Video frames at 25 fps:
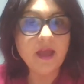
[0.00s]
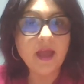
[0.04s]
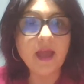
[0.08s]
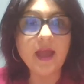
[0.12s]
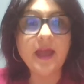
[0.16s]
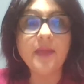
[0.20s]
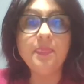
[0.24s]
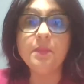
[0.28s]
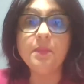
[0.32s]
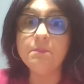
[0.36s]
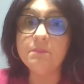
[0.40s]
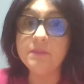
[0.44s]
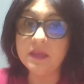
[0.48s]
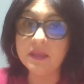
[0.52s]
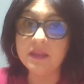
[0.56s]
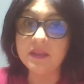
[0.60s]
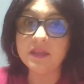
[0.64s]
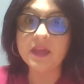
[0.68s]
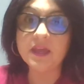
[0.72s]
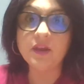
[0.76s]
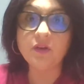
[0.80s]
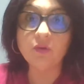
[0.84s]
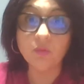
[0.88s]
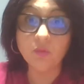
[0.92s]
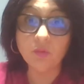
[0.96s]
and the
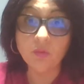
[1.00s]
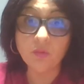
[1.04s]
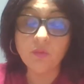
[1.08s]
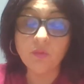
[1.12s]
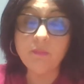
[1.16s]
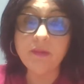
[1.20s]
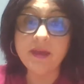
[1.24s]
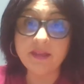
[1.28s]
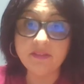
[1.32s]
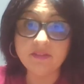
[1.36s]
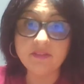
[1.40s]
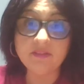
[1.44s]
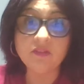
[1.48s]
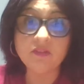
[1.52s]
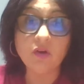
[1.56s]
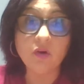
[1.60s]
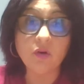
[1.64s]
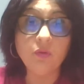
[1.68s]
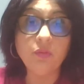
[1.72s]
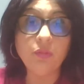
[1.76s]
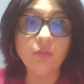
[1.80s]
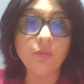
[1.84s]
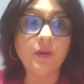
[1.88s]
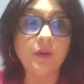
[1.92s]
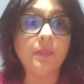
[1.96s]
mediator will remain
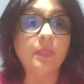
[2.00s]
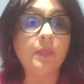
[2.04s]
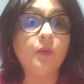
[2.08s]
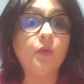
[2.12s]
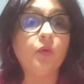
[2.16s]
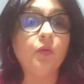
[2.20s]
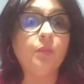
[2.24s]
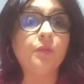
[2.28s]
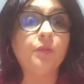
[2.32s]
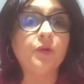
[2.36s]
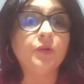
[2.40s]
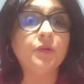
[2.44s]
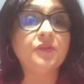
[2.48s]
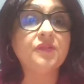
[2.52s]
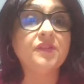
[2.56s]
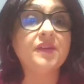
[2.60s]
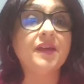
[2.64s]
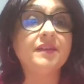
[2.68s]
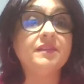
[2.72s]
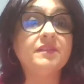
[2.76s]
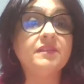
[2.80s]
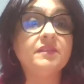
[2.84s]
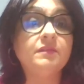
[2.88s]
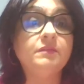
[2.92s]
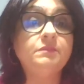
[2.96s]
so throughout the whole
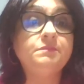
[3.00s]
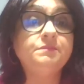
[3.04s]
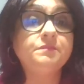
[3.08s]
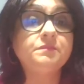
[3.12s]
process.